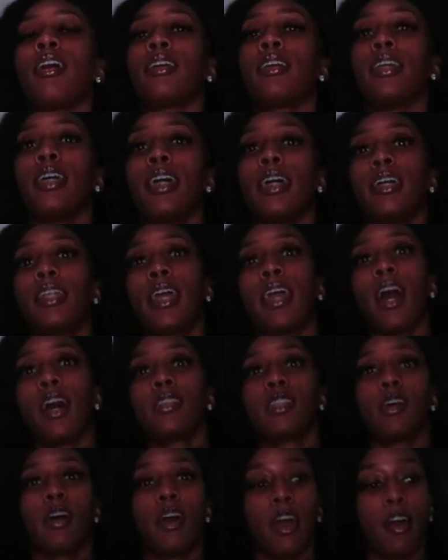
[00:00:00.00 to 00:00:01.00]
yeah, they
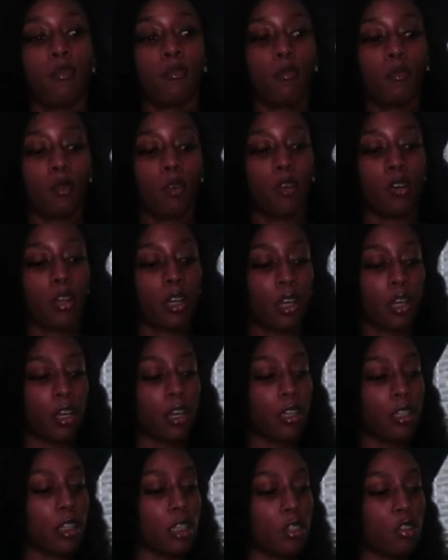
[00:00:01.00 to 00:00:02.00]
also have
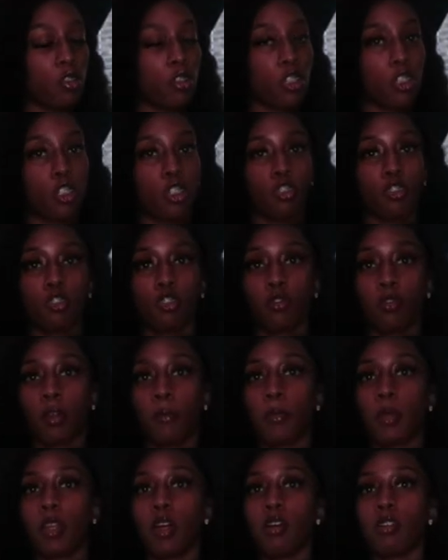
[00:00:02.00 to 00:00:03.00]
more that you can choose
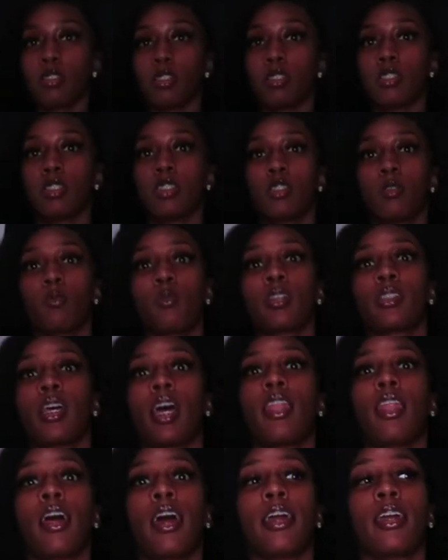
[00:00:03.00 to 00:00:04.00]
from, but those are just the ones
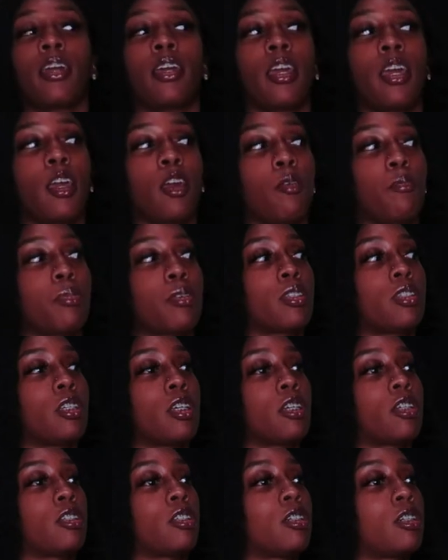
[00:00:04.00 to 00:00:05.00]
I like in
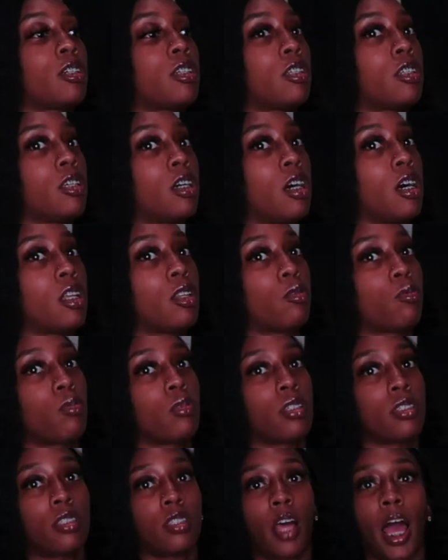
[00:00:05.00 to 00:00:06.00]
particular. The other
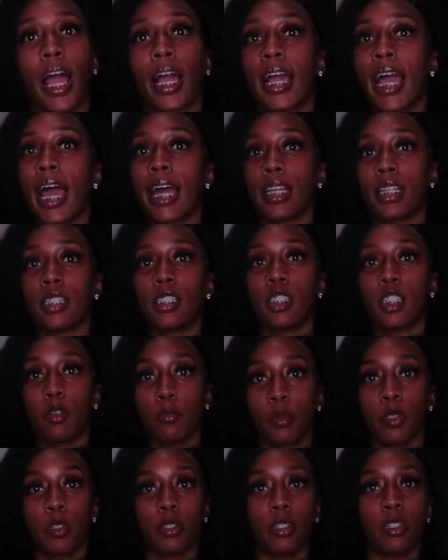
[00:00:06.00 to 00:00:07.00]
ones are kind of
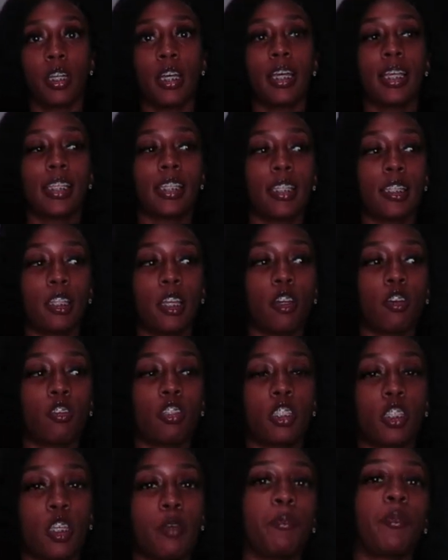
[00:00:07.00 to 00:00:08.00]
similar. They're
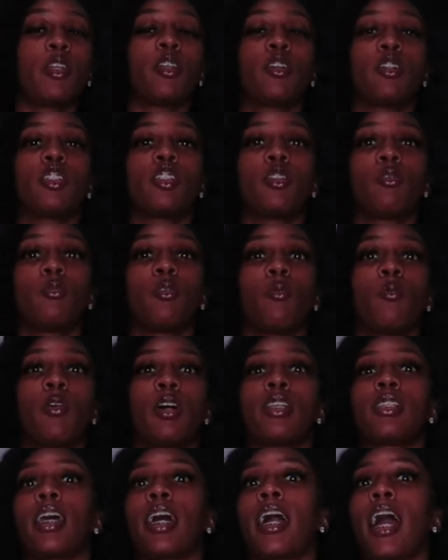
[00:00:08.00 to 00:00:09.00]
similar to the
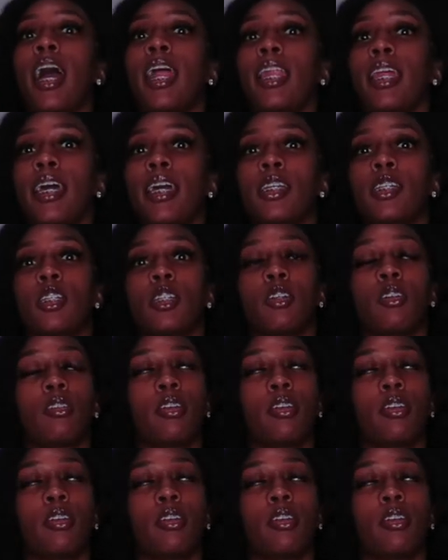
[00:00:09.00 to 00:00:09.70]
ones I got last